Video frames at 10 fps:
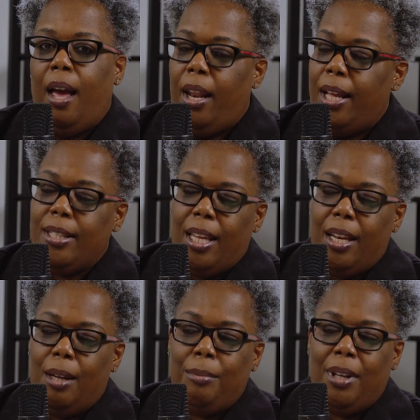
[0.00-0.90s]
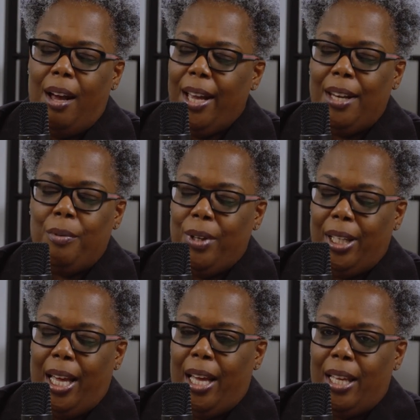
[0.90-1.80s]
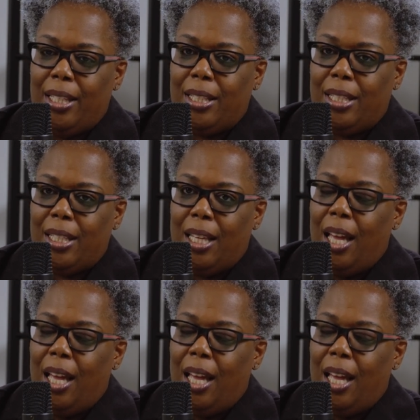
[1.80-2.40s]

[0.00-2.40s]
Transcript: and I say to them, "Y'all got to realize,